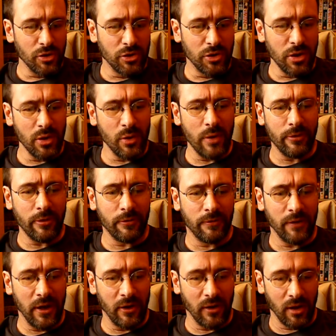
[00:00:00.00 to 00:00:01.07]
Do you ever
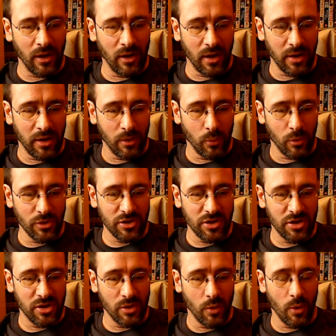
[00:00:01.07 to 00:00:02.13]
feel like you want to
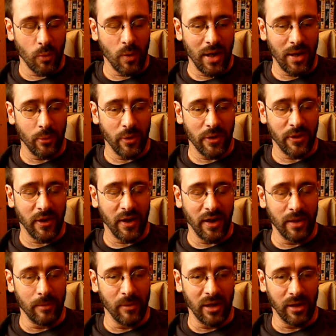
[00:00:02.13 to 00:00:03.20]
do away with
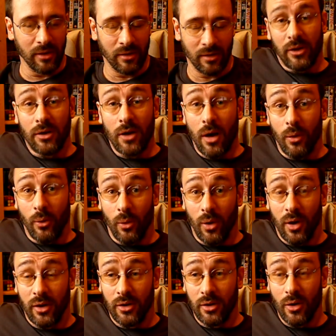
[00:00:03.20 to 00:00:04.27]
gaming? No,
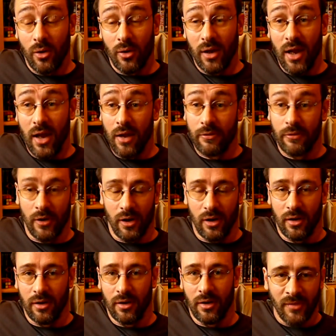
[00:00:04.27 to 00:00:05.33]
not ever.
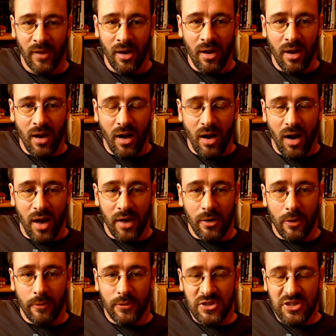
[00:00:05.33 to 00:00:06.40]
I
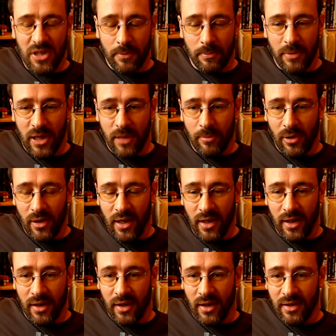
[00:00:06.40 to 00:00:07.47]
know for some people
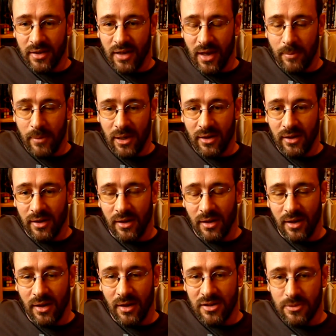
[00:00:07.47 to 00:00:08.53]
gaming
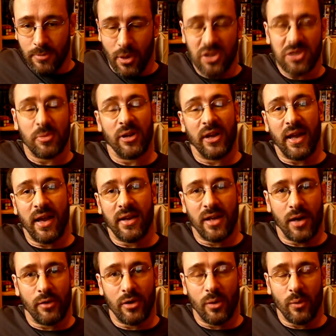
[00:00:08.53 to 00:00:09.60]
is possible to get
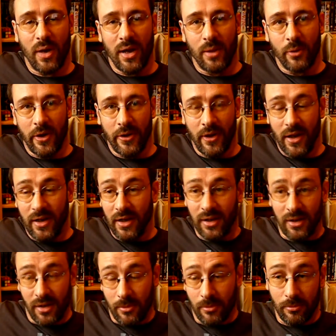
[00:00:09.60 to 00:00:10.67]
carried away with and it
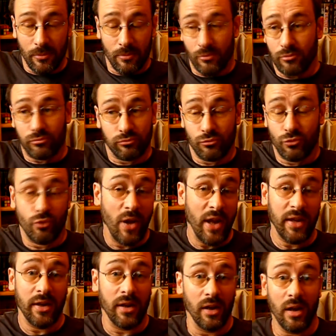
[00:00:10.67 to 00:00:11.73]
can
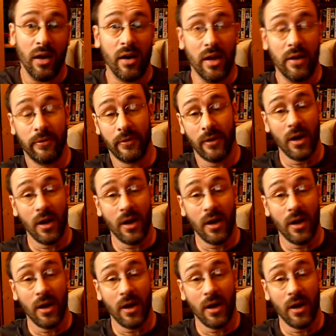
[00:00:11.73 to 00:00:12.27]
wreck your life.